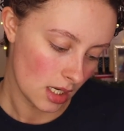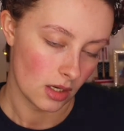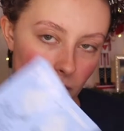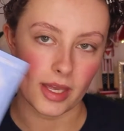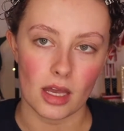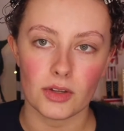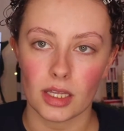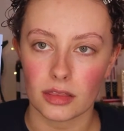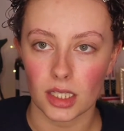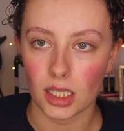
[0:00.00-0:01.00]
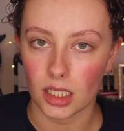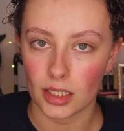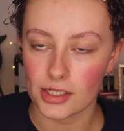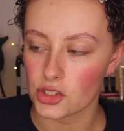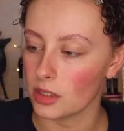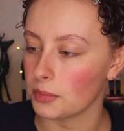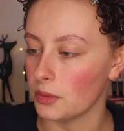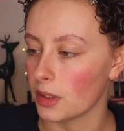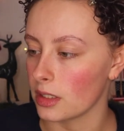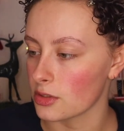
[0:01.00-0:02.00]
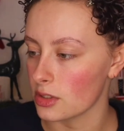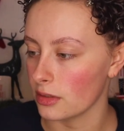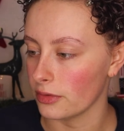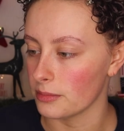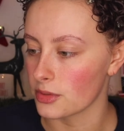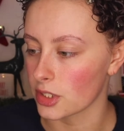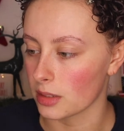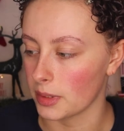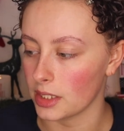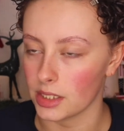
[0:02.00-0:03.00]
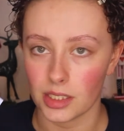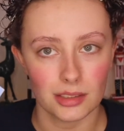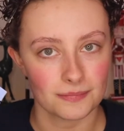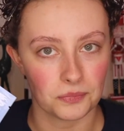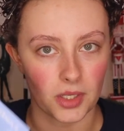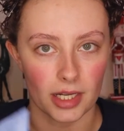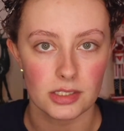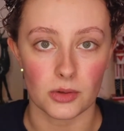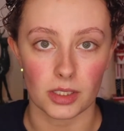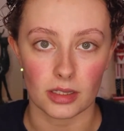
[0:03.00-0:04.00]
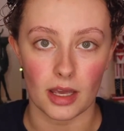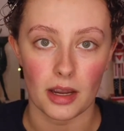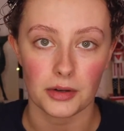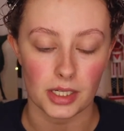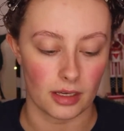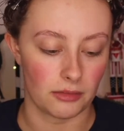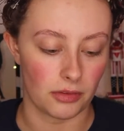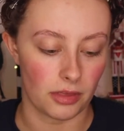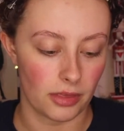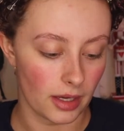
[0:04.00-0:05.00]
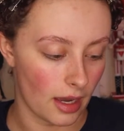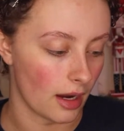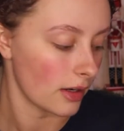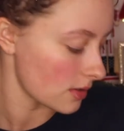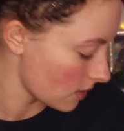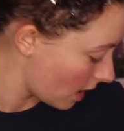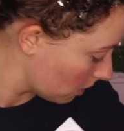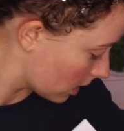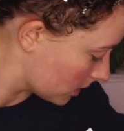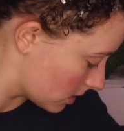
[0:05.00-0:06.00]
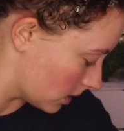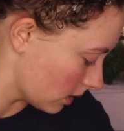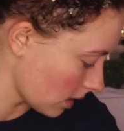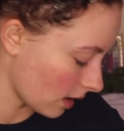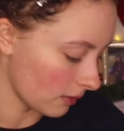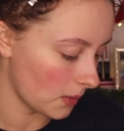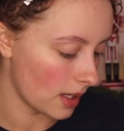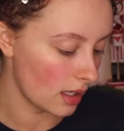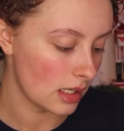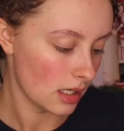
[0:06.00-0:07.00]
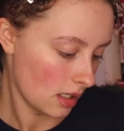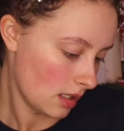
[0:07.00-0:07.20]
We have a thickening shampoo and conditioner from Derma E. I don't need that, I already have thick hair, so that will go into a little giveaway.